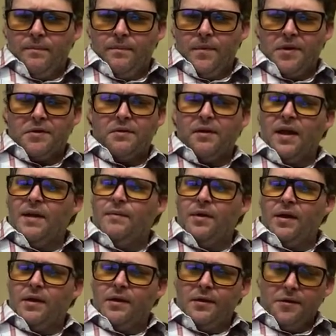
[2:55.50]
Mr. Lamy
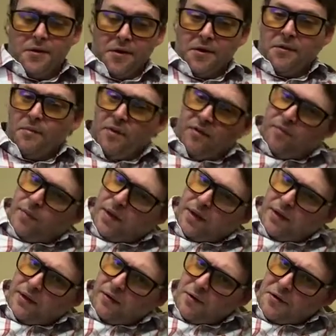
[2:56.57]
accuses me of being
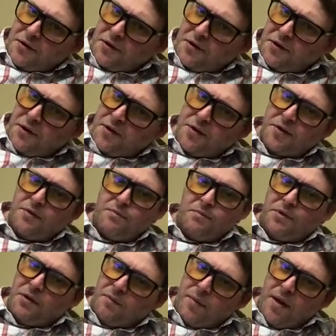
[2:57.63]
a narcissist,
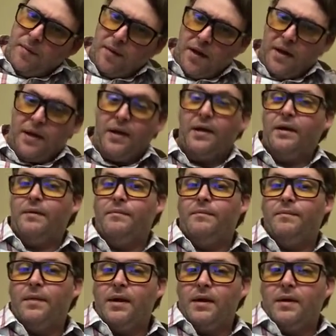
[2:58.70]
so maybe I am,
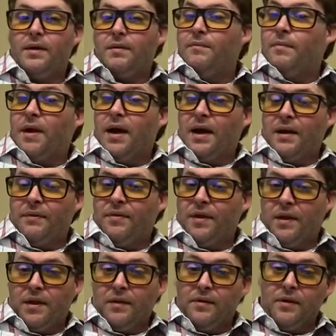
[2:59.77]
by
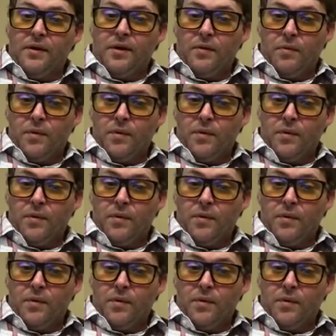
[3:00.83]
thinking that you